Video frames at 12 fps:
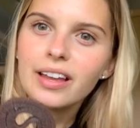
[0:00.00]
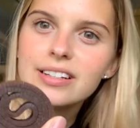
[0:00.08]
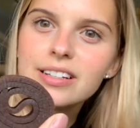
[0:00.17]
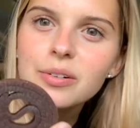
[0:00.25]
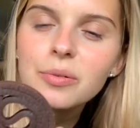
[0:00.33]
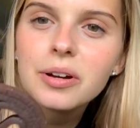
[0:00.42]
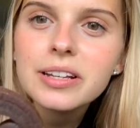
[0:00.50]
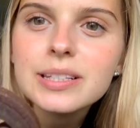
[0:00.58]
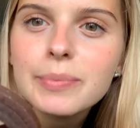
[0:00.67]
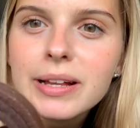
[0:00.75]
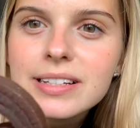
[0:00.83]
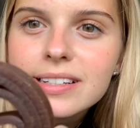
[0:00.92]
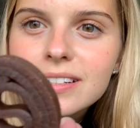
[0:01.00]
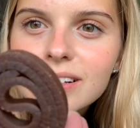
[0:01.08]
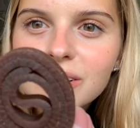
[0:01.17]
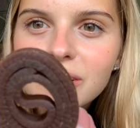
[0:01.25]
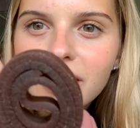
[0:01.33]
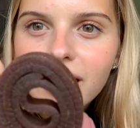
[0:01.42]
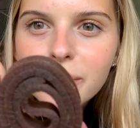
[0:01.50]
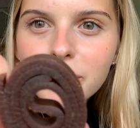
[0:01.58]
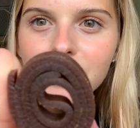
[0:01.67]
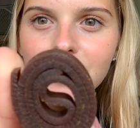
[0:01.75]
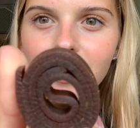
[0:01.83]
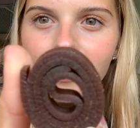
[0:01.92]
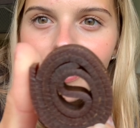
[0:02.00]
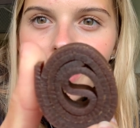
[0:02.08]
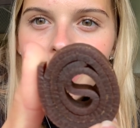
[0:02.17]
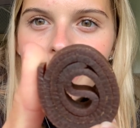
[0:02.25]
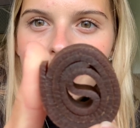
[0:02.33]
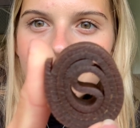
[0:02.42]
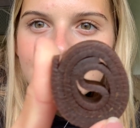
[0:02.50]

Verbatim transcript: I don't know what I expected it to look like, but not that.